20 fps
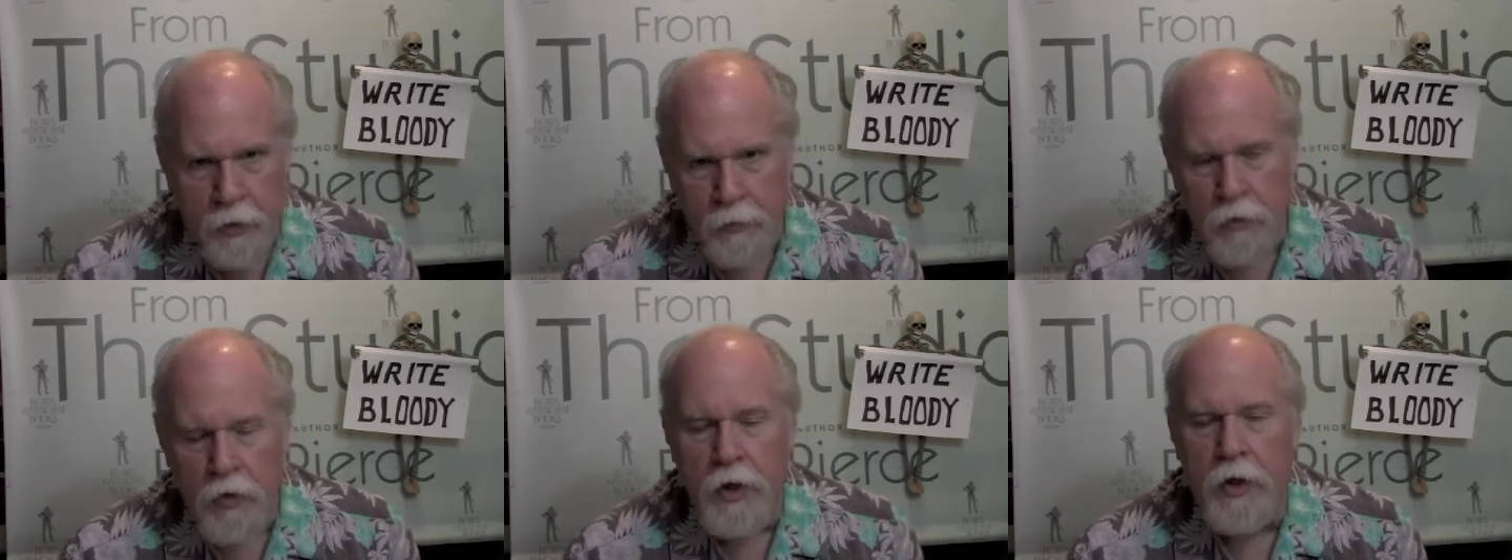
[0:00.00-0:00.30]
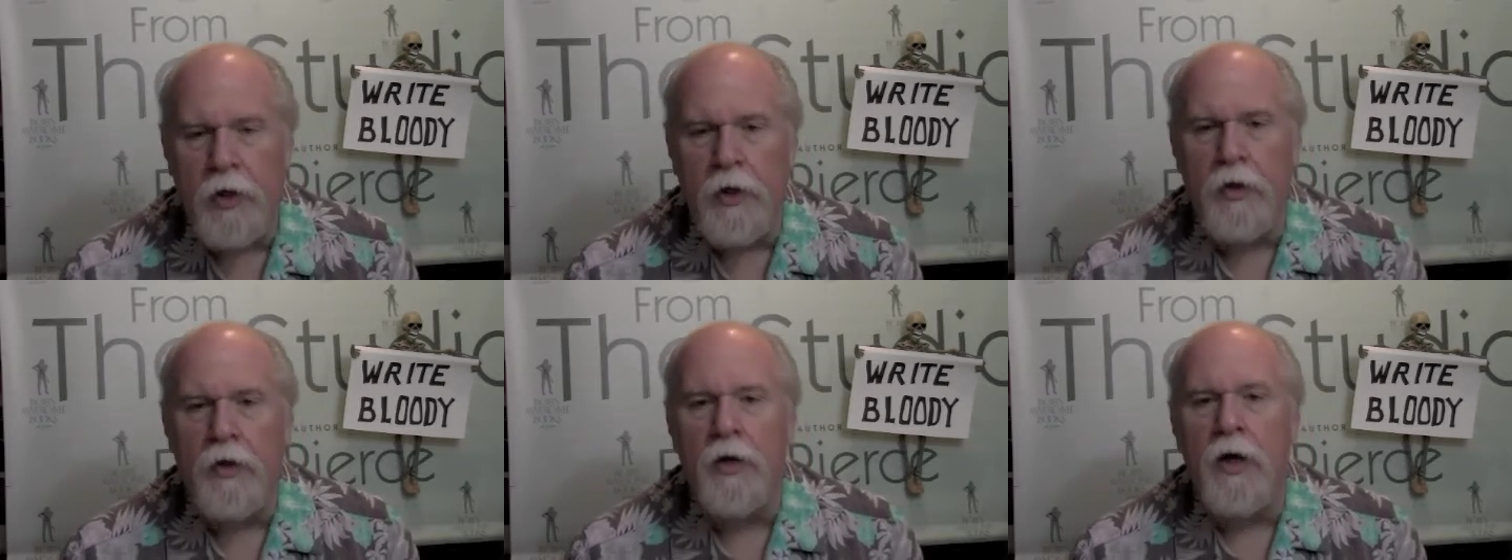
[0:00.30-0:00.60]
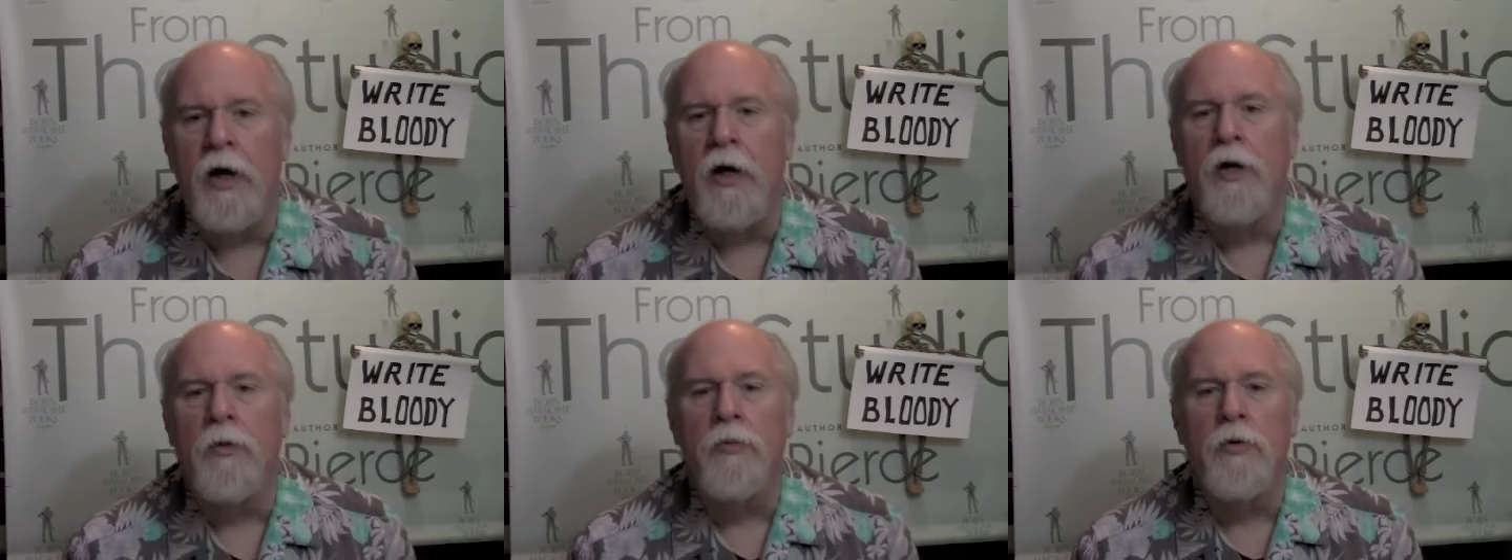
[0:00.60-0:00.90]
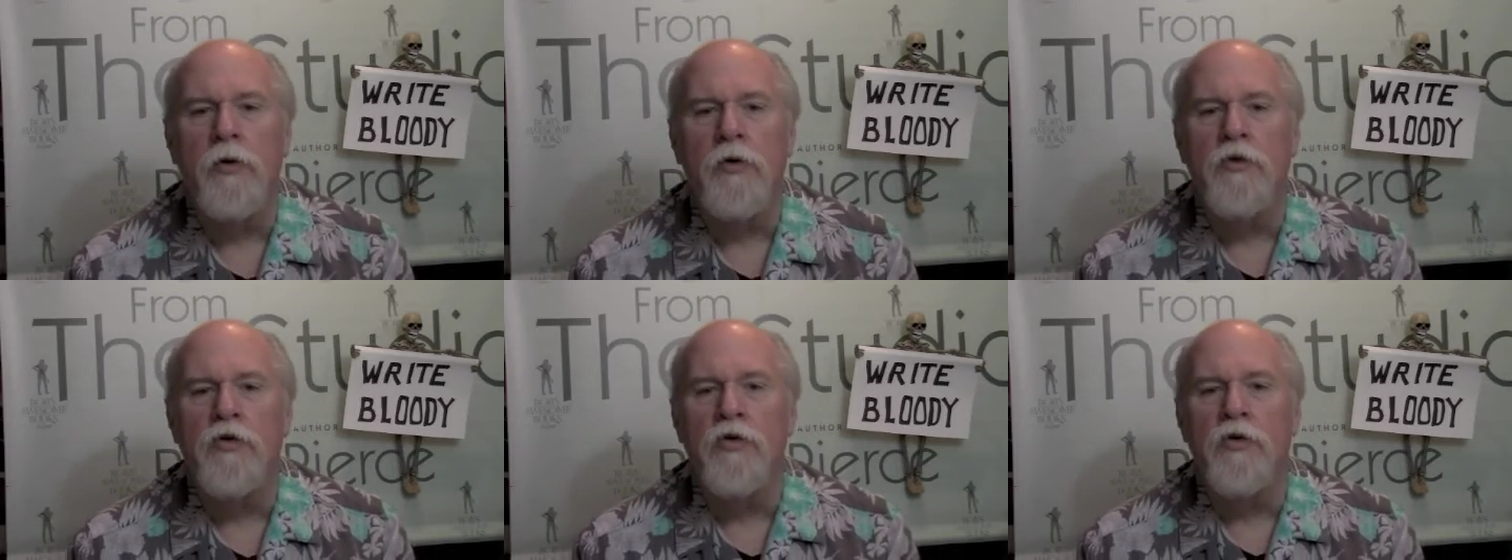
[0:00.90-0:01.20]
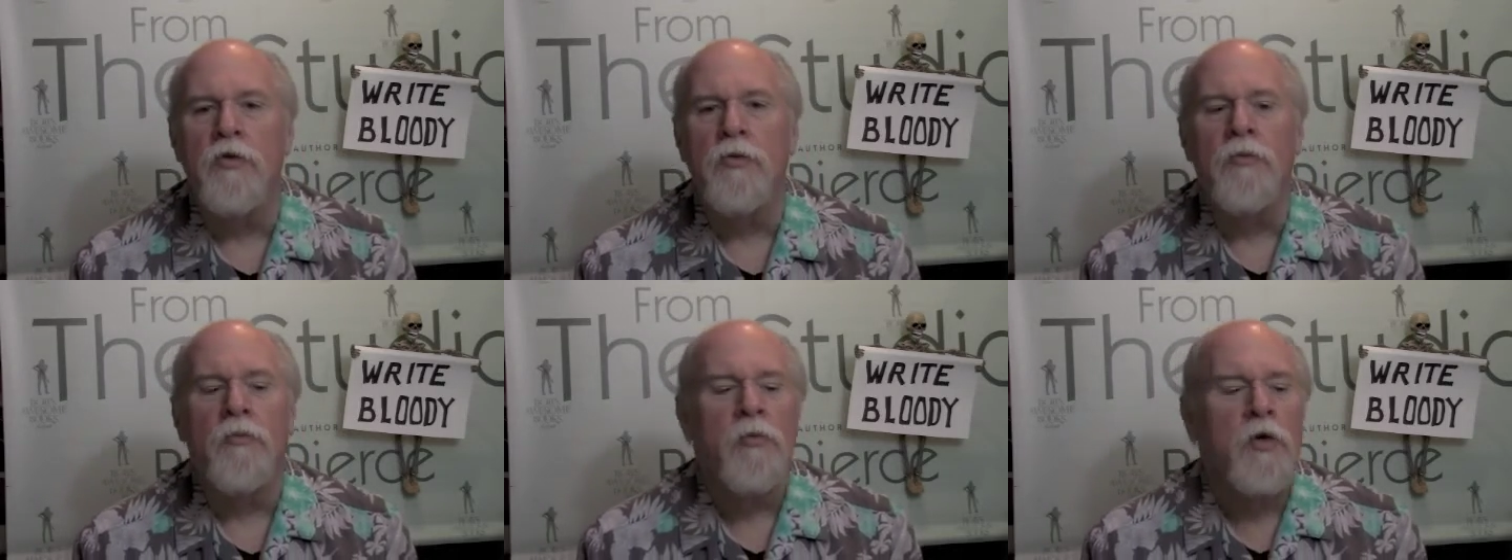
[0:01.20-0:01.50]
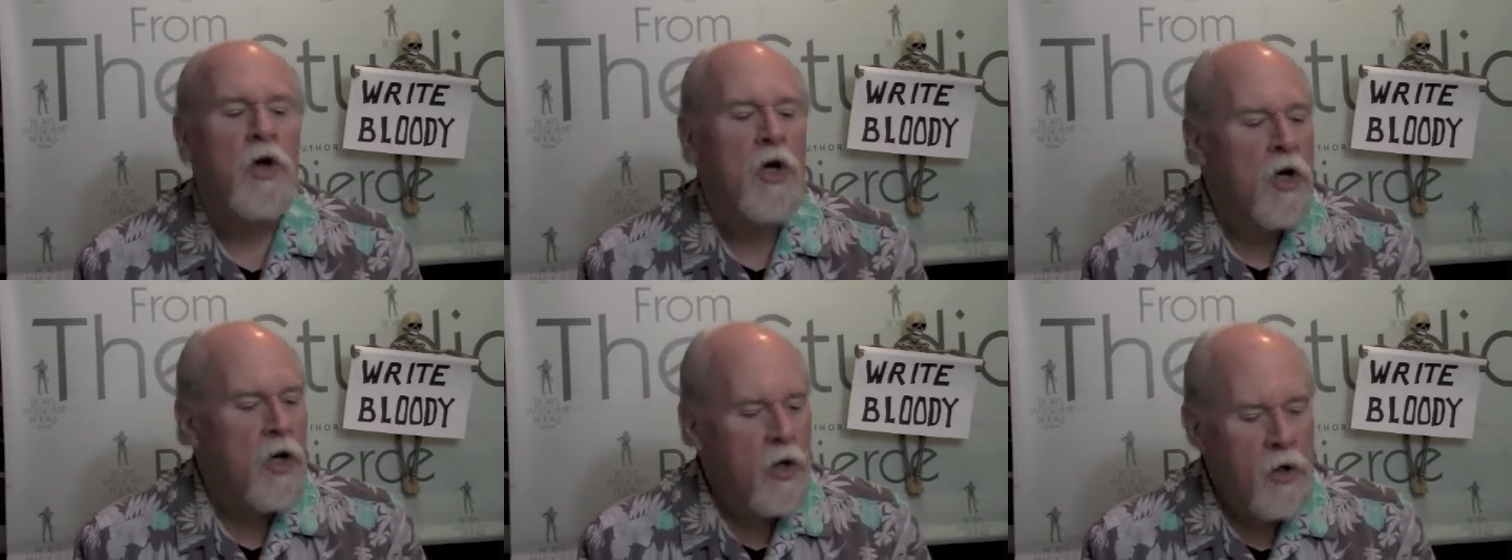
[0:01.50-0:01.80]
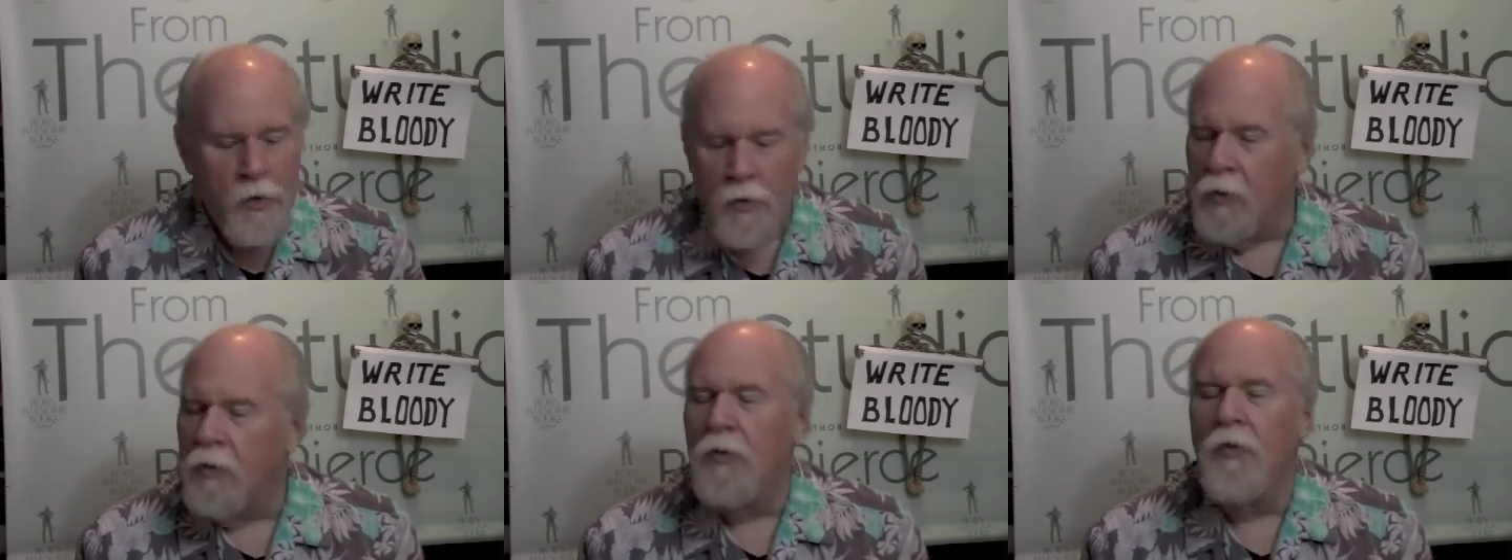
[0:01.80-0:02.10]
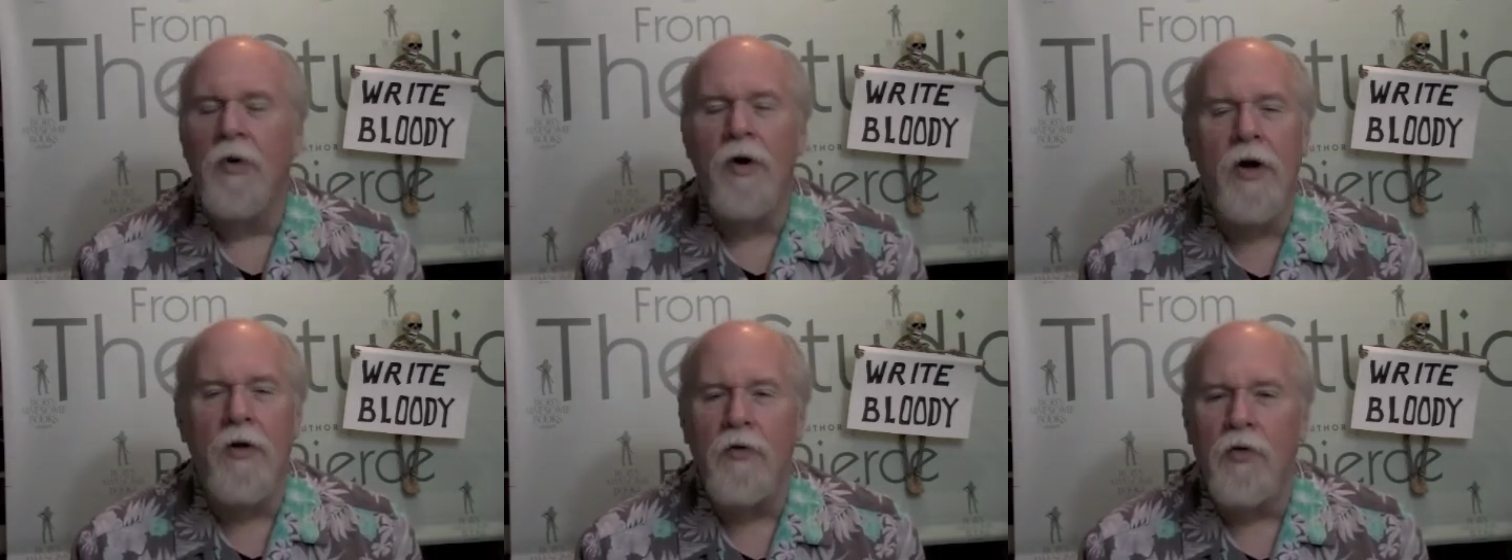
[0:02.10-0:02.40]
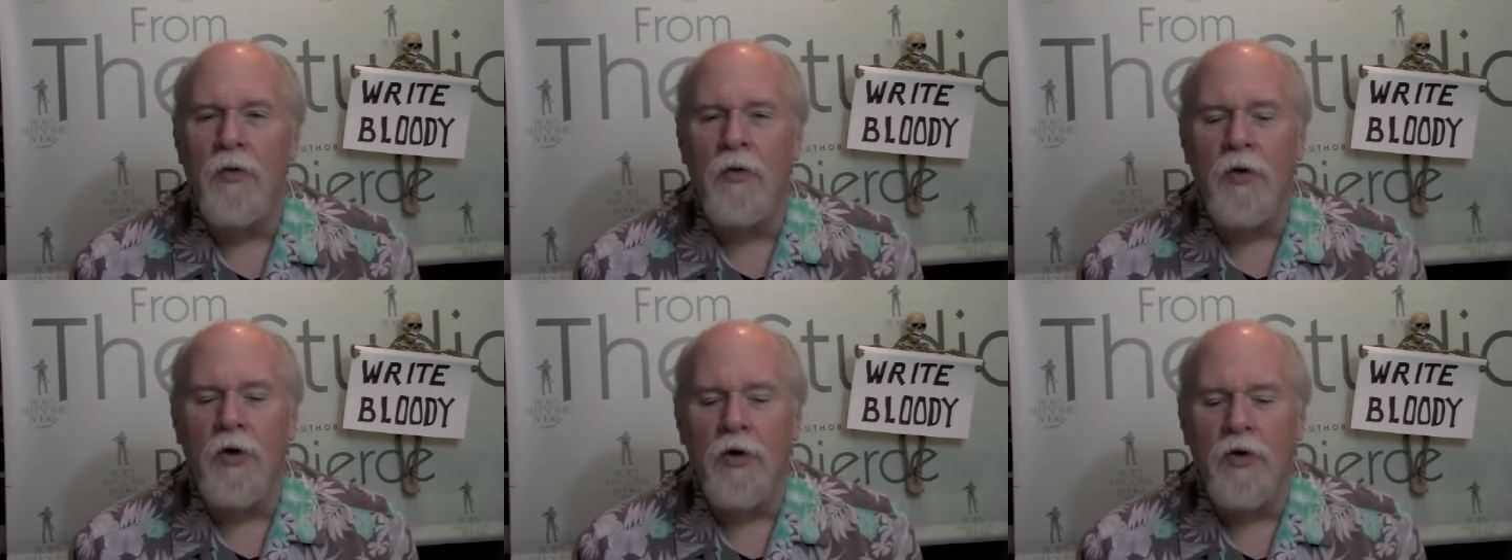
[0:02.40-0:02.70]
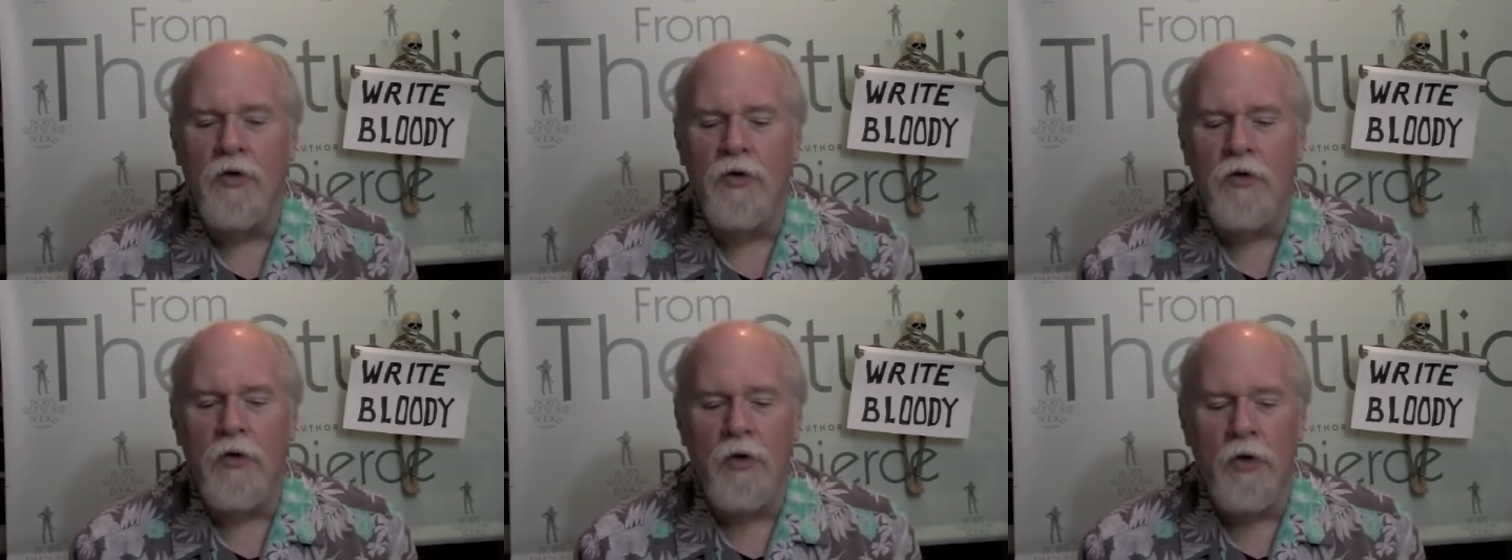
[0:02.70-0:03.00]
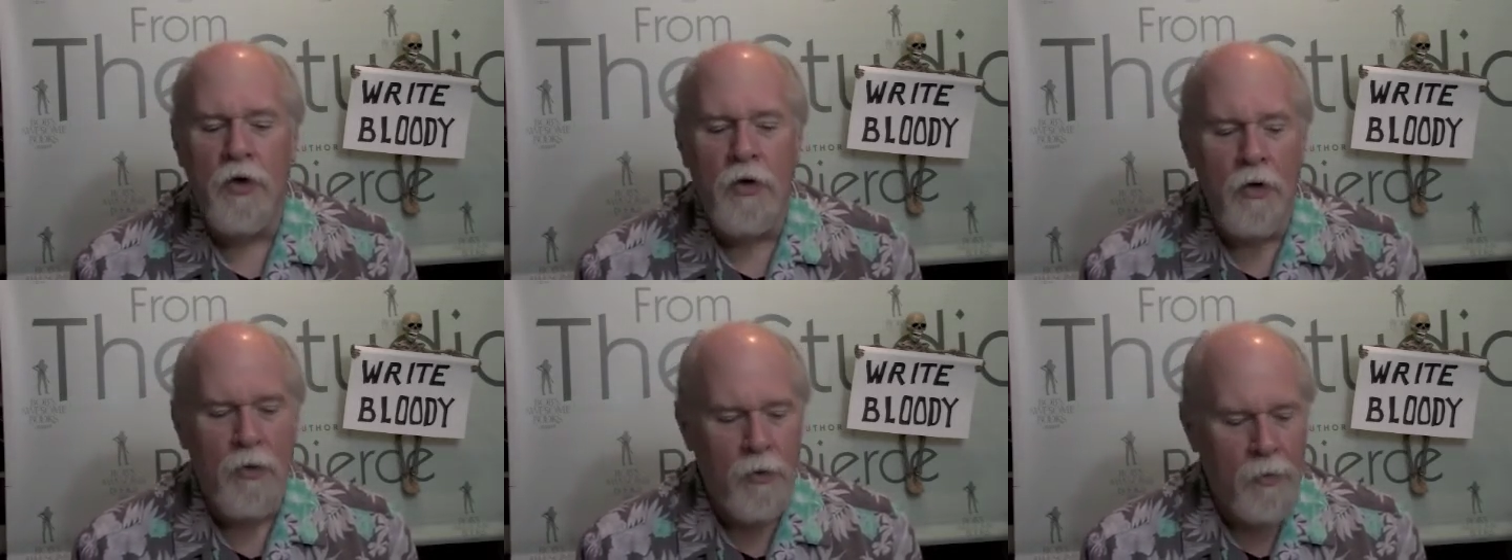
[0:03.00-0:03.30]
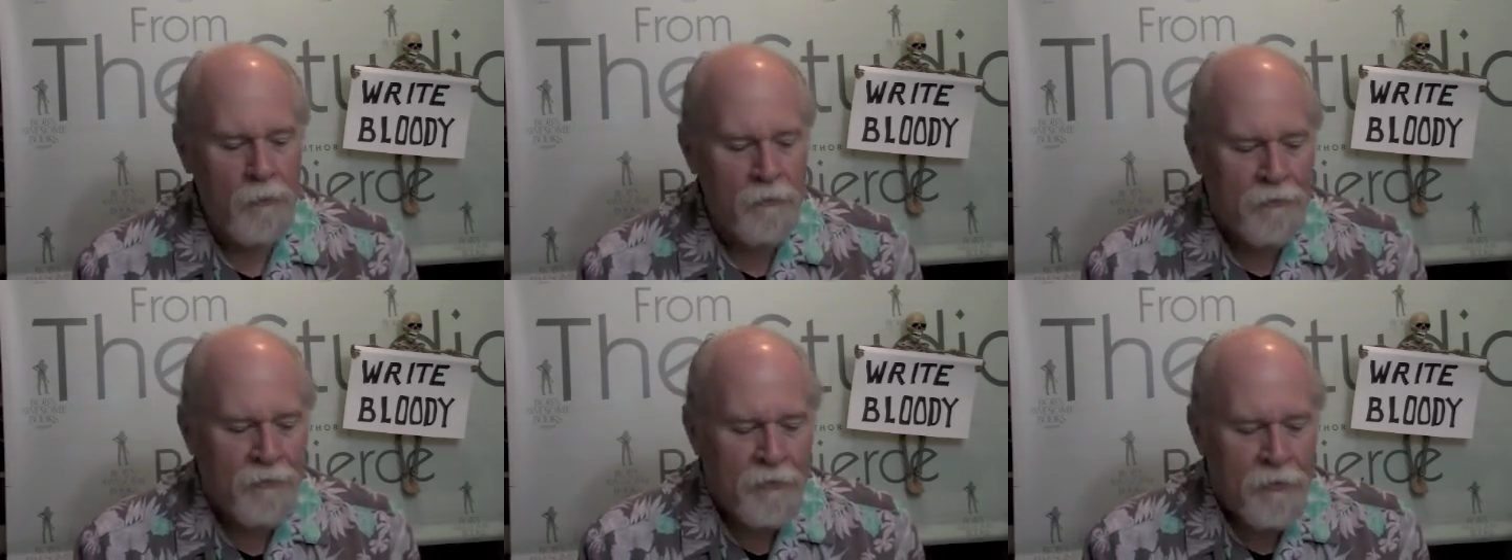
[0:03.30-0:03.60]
I'm writing kind of person, whatever works for you.